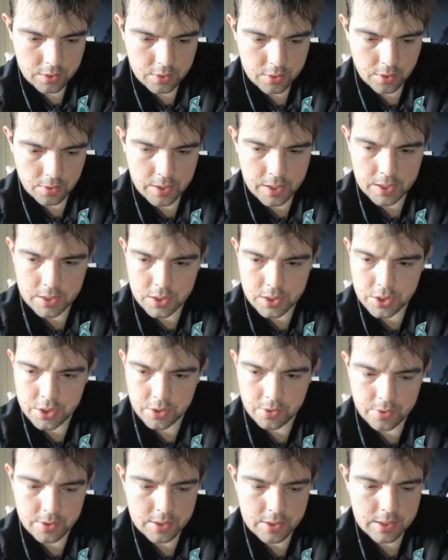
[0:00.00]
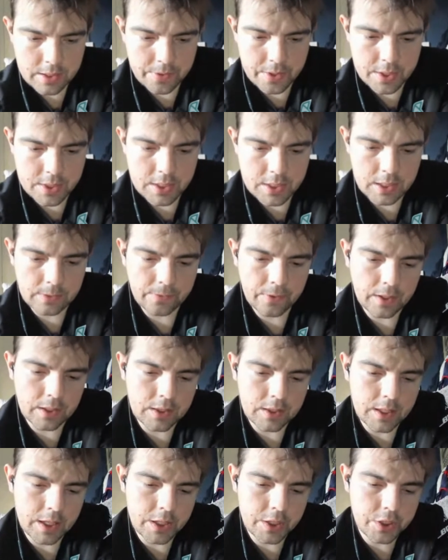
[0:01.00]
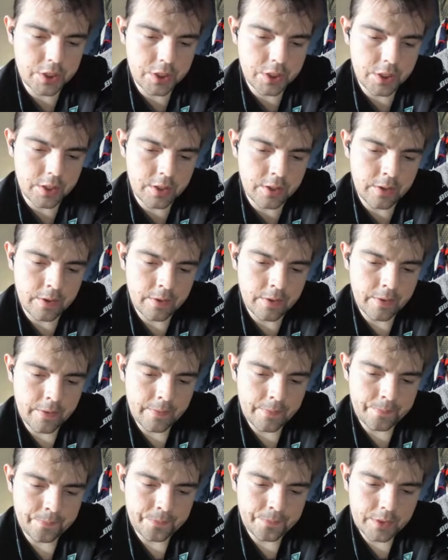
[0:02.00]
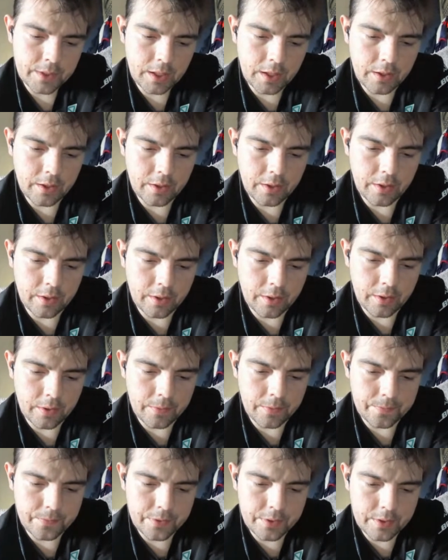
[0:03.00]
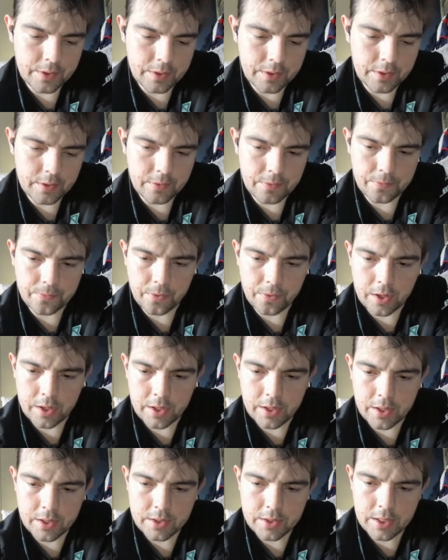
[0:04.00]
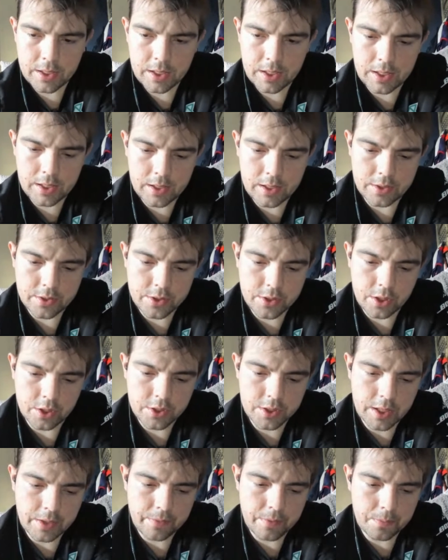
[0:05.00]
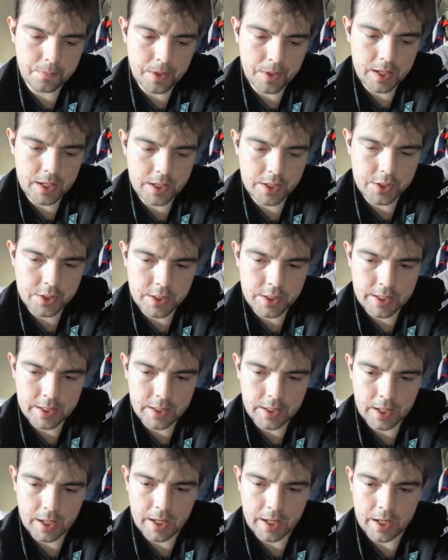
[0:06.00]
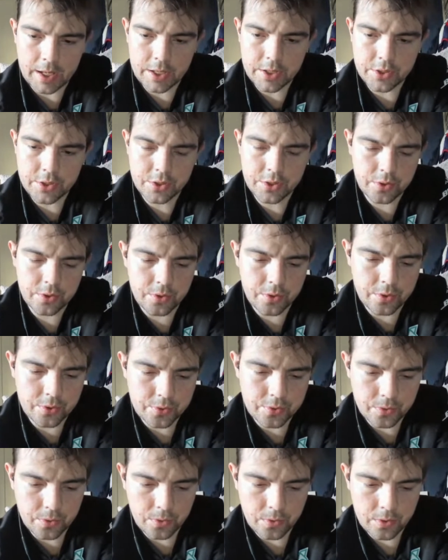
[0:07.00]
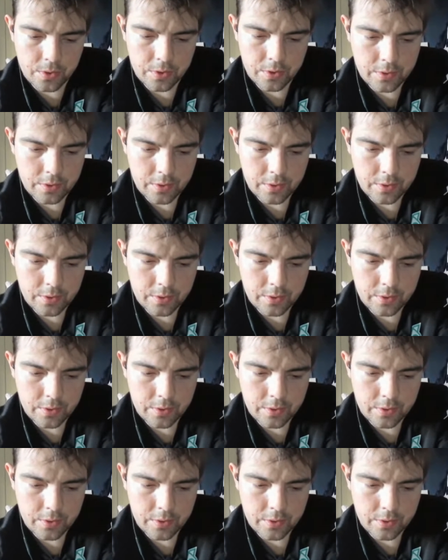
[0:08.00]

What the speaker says: Donate to Children's Liver Disease Foundation via the Just Giving page link as usual.